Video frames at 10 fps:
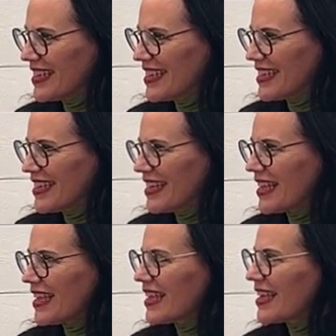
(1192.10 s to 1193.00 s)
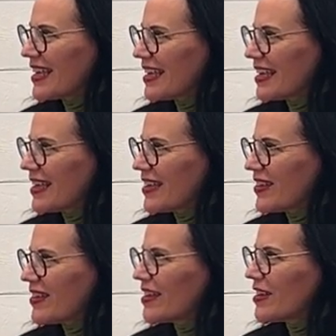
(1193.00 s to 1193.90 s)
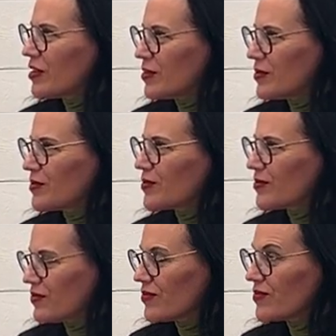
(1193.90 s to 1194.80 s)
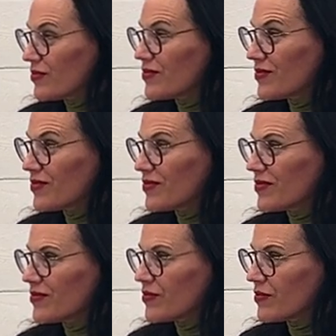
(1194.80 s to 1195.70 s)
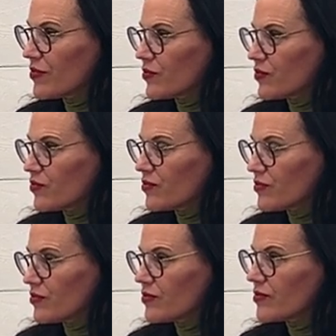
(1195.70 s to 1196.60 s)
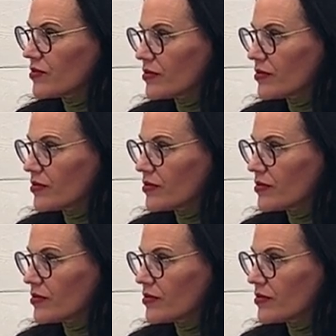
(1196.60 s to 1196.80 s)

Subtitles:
[no speech]